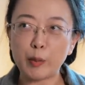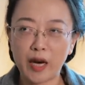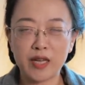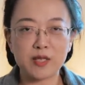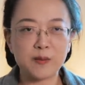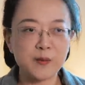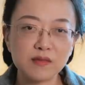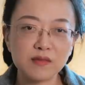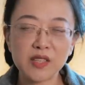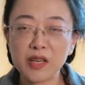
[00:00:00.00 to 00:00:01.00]
but
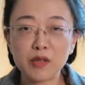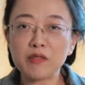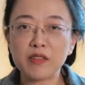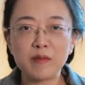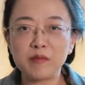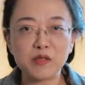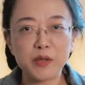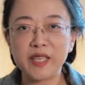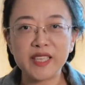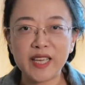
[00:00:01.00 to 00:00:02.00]
neither of them
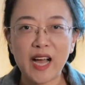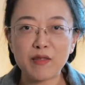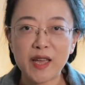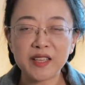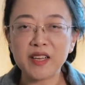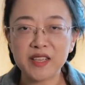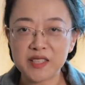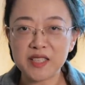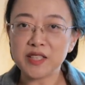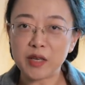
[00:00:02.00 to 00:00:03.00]
really have any
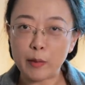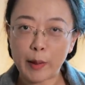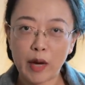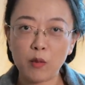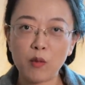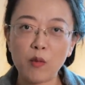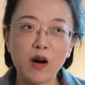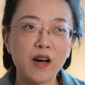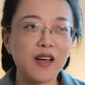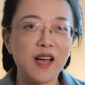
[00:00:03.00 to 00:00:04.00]
idea about
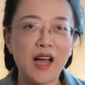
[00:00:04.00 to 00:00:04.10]
what